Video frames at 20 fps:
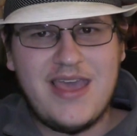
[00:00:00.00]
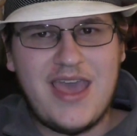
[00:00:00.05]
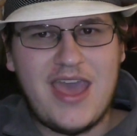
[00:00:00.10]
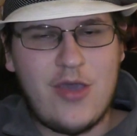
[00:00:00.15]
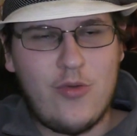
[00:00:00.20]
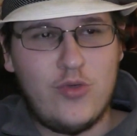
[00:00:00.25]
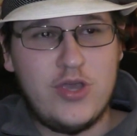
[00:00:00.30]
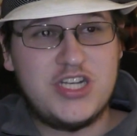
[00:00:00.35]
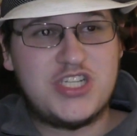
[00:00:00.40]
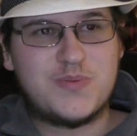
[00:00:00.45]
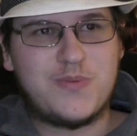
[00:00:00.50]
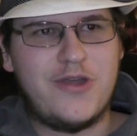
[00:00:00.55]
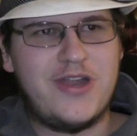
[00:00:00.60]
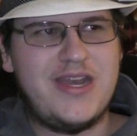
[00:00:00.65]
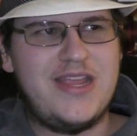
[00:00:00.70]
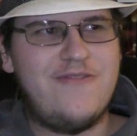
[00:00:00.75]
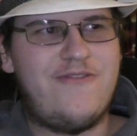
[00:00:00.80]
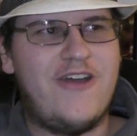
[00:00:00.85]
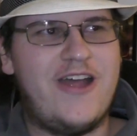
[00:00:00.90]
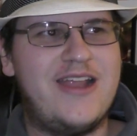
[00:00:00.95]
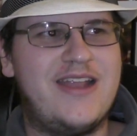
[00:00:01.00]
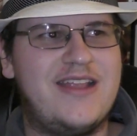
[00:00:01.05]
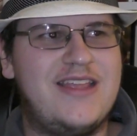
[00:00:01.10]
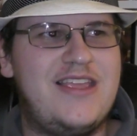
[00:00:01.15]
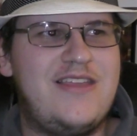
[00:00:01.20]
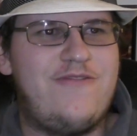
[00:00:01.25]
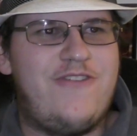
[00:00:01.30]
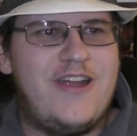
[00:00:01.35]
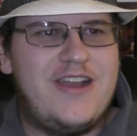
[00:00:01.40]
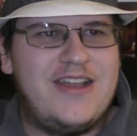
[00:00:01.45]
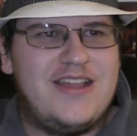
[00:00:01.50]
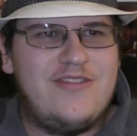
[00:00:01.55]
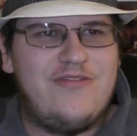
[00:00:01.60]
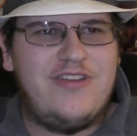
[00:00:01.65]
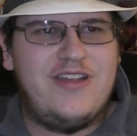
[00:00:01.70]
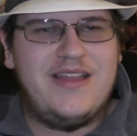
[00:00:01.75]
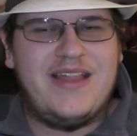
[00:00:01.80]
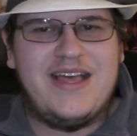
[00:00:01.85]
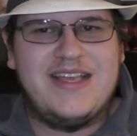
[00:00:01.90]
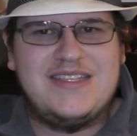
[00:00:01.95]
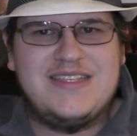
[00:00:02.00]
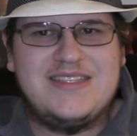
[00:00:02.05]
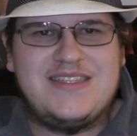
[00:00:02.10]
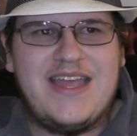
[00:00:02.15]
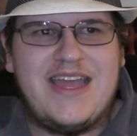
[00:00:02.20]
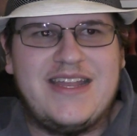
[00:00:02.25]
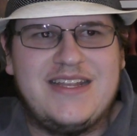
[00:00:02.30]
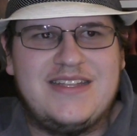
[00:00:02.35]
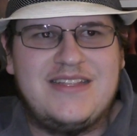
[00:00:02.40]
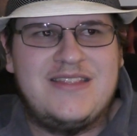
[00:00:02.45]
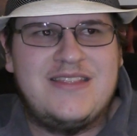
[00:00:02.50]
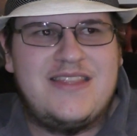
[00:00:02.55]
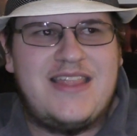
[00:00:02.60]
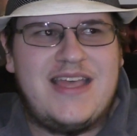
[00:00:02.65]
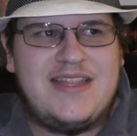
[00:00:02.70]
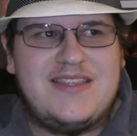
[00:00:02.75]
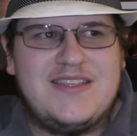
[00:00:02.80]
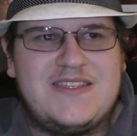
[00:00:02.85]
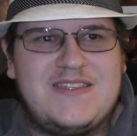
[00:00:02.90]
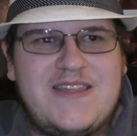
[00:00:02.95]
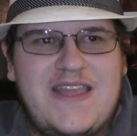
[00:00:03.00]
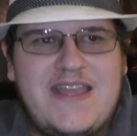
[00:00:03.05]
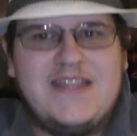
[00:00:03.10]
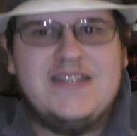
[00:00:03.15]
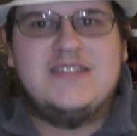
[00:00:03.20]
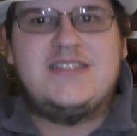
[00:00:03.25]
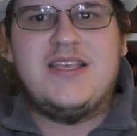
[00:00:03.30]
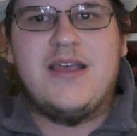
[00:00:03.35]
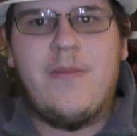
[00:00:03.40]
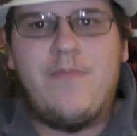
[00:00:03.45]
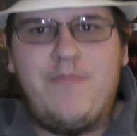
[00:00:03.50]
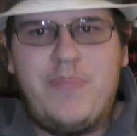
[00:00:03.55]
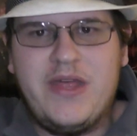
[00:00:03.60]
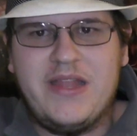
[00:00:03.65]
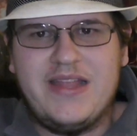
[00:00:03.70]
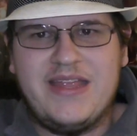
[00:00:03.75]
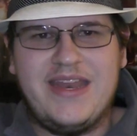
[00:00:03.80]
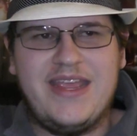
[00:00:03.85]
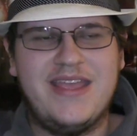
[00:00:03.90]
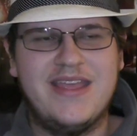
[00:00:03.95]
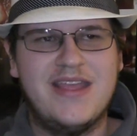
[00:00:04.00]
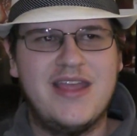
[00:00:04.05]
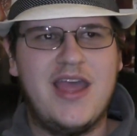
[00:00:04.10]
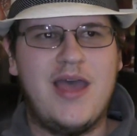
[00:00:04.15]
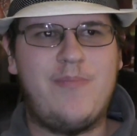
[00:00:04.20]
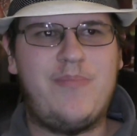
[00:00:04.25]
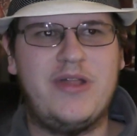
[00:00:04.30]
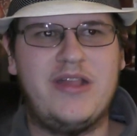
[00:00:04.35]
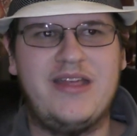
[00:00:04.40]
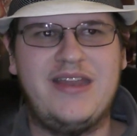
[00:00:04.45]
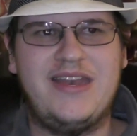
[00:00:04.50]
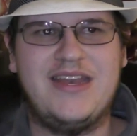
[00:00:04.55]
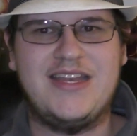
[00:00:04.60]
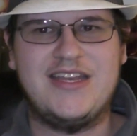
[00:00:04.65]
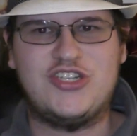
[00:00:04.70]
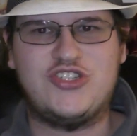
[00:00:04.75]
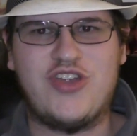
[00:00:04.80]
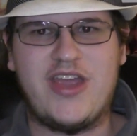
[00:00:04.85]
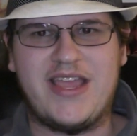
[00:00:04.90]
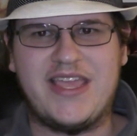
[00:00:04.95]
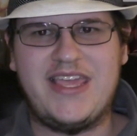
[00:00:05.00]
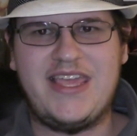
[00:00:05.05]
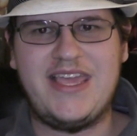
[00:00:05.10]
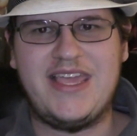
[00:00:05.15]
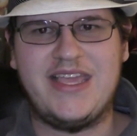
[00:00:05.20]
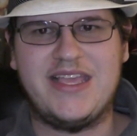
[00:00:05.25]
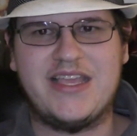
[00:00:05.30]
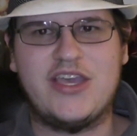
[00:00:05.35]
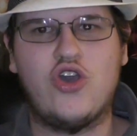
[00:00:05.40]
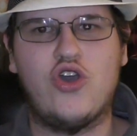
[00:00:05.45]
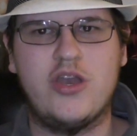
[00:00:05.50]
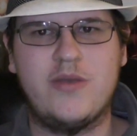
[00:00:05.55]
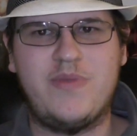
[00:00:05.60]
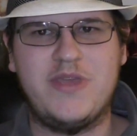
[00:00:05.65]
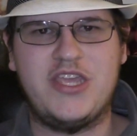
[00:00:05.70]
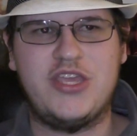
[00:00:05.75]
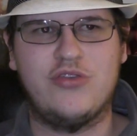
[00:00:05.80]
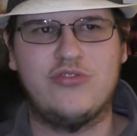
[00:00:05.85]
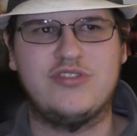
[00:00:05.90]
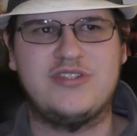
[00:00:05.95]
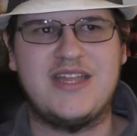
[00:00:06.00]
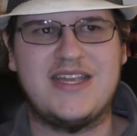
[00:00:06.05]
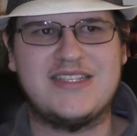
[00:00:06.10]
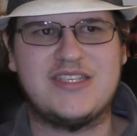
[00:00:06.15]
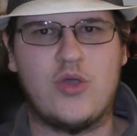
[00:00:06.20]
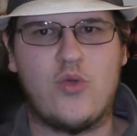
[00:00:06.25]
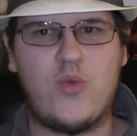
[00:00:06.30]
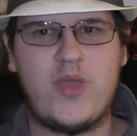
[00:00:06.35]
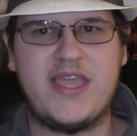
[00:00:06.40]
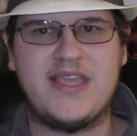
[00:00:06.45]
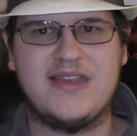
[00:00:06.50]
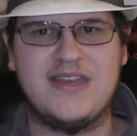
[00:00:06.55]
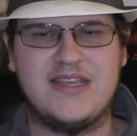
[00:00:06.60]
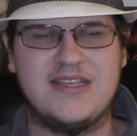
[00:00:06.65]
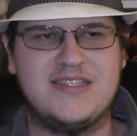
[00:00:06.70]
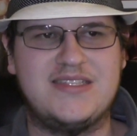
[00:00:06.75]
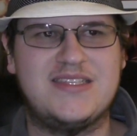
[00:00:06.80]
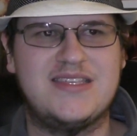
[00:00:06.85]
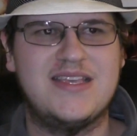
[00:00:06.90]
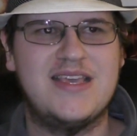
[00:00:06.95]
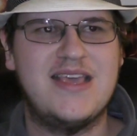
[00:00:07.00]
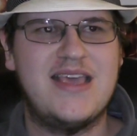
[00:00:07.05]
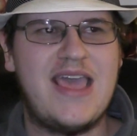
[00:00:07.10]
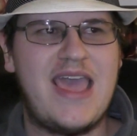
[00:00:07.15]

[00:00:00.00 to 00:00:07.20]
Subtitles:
At which point he finally realizes that the stand's ability to track heat could be used as a weakness,